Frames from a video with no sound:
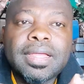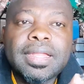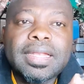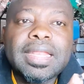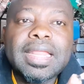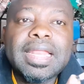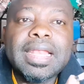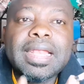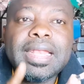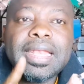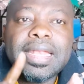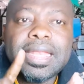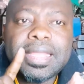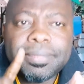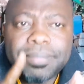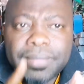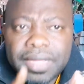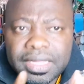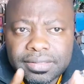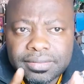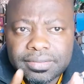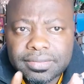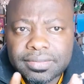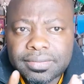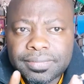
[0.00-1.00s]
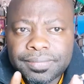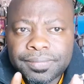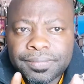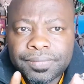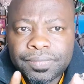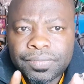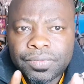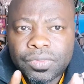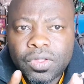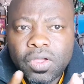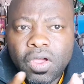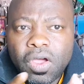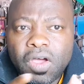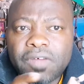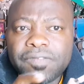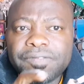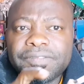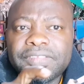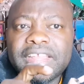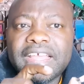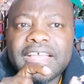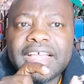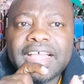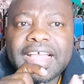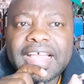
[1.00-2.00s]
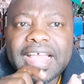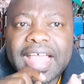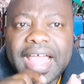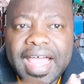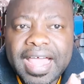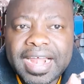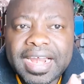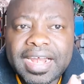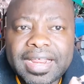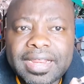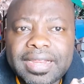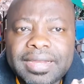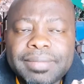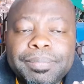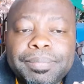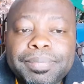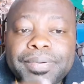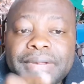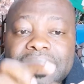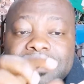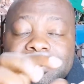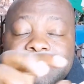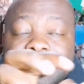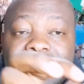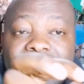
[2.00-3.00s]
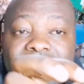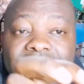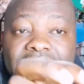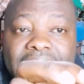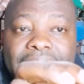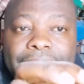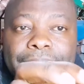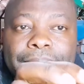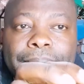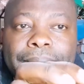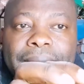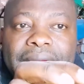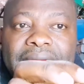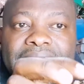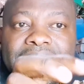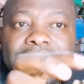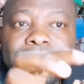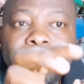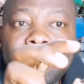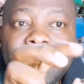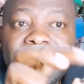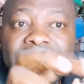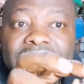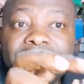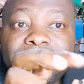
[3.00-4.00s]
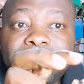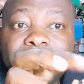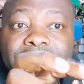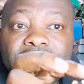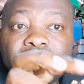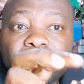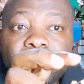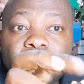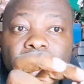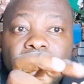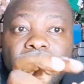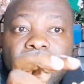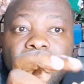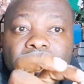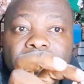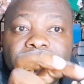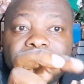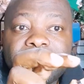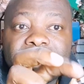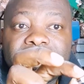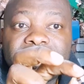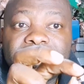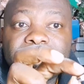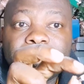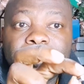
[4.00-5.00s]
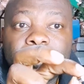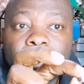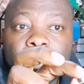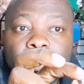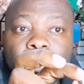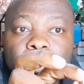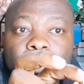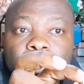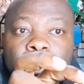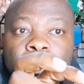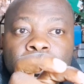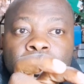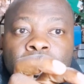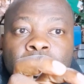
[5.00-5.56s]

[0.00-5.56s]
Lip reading: the limit of the current prescribed by the manufacturer of this fuse,